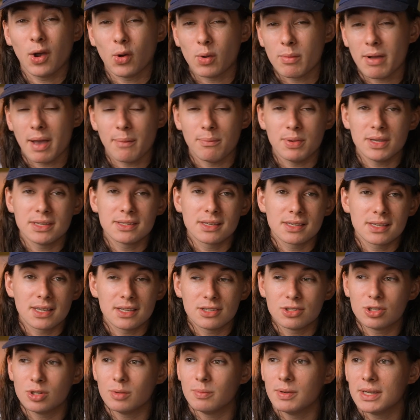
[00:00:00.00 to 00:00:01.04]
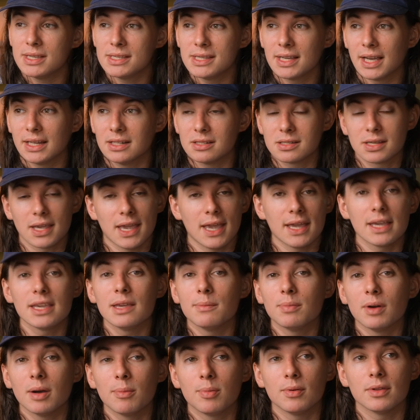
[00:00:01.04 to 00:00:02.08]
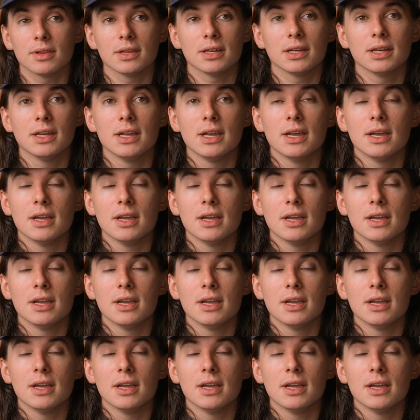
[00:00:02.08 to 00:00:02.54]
When my business gets too busy, I just can't keep up with it.